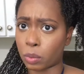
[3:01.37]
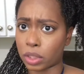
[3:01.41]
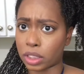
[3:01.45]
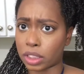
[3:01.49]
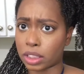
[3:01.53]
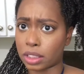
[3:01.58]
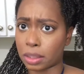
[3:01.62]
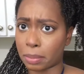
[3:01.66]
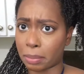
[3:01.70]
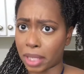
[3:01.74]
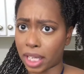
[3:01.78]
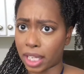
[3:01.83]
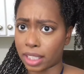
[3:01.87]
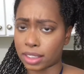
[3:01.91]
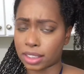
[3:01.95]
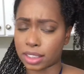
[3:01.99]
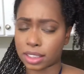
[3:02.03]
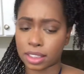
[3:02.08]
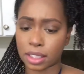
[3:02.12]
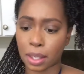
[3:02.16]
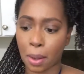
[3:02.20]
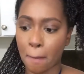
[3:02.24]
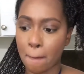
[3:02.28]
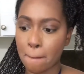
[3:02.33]
works the
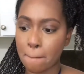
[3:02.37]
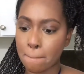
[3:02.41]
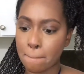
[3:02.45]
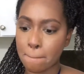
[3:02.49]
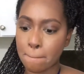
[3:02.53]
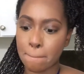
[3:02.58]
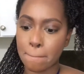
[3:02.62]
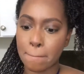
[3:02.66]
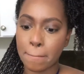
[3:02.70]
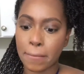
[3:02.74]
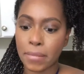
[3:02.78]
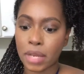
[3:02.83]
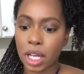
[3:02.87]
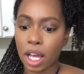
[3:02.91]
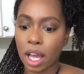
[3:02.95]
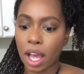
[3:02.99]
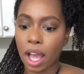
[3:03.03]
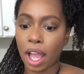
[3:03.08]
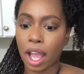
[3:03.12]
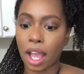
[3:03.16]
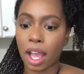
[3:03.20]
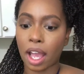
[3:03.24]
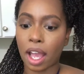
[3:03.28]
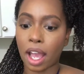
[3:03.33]
best.
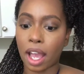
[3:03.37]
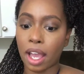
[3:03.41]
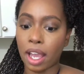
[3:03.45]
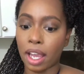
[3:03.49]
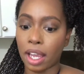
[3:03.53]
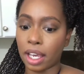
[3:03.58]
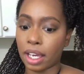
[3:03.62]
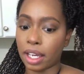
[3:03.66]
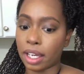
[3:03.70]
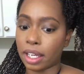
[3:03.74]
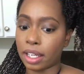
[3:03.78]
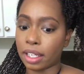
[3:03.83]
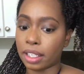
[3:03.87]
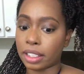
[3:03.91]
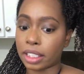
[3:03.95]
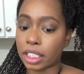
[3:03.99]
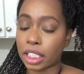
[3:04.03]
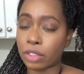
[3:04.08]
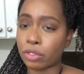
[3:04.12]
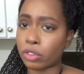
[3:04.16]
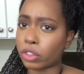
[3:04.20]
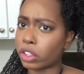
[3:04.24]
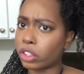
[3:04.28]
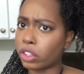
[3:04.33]
And
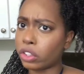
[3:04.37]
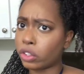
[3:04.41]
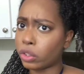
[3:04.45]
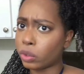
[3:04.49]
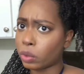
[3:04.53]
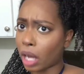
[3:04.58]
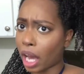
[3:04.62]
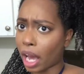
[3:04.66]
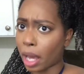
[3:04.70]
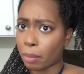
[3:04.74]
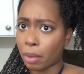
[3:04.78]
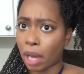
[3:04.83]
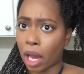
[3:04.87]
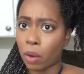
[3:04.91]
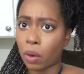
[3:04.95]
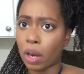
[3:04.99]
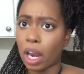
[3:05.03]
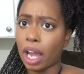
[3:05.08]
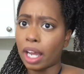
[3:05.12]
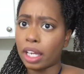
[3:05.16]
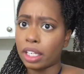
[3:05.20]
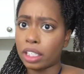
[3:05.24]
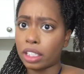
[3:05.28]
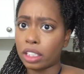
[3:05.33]
if you're gonna do high power,
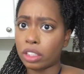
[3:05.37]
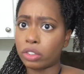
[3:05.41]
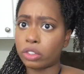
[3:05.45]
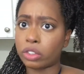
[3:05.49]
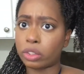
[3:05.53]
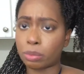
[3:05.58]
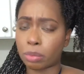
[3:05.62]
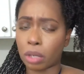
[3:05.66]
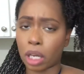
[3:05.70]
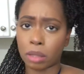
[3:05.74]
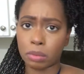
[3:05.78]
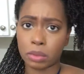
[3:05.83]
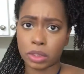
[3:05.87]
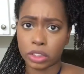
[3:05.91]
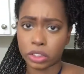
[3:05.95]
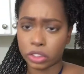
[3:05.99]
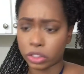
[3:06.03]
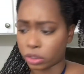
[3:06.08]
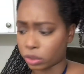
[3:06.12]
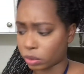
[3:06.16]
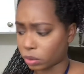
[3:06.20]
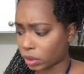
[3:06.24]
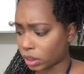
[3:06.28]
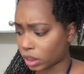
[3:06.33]
high heat, you should probably
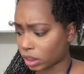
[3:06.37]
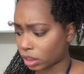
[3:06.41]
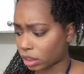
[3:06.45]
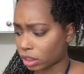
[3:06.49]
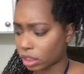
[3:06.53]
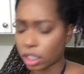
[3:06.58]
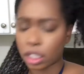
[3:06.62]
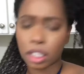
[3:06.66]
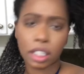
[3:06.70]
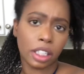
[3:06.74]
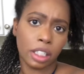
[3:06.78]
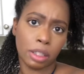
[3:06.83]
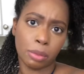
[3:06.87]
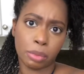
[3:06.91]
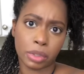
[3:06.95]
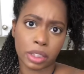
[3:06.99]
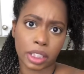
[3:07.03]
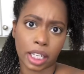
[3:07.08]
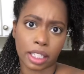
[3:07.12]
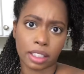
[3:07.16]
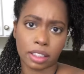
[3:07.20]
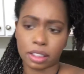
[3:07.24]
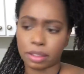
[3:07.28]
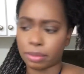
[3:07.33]
use heat
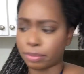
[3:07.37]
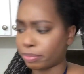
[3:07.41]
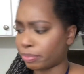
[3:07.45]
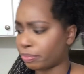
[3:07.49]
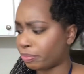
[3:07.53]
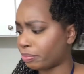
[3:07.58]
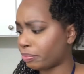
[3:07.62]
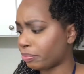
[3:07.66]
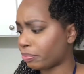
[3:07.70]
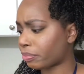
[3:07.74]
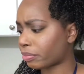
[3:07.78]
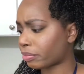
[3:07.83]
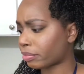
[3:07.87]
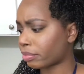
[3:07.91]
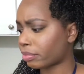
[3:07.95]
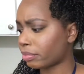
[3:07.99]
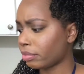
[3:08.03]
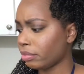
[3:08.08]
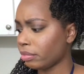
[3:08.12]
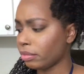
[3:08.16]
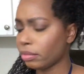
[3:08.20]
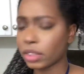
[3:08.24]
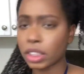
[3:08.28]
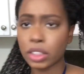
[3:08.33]
protectant.
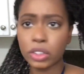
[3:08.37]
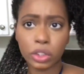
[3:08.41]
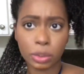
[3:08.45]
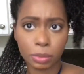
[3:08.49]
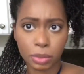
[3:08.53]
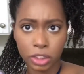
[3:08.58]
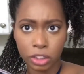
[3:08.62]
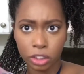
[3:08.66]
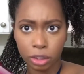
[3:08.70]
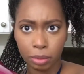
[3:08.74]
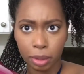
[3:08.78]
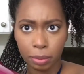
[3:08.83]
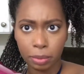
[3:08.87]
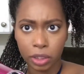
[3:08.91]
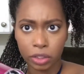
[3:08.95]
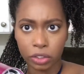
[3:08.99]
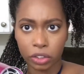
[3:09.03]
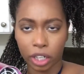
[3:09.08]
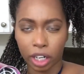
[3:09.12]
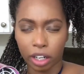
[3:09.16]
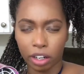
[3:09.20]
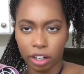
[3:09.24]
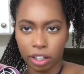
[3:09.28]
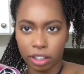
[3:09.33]
So I'm gonna turn my blow
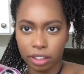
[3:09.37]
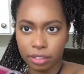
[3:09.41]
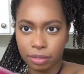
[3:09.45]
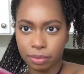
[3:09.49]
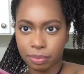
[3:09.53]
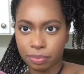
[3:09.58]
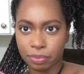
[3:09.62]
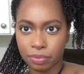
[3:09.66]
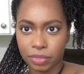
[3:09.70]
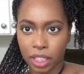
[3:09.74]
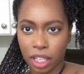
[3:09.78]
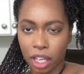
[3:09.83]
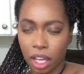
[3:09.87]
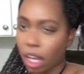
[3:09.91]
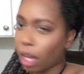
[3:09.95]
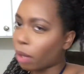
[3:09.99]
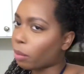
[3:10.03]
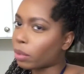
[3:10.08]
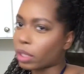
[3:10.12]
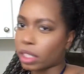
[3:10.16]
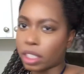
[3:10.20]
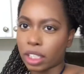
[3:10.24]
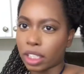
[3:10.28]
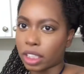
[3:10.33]
dryer on.
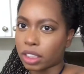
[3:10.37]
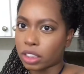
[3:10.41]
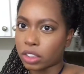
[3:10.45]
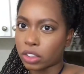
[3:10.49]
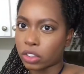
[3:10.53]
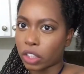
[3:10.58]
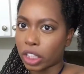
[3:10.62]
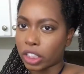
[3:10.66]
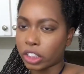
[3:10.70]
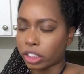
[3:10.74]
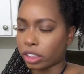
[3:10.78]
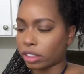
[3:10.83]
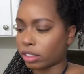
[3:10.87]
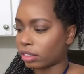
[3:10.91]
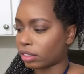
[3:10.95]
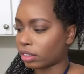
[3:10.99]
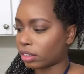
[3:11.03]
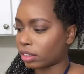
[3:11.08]
We're gonna get to stretching.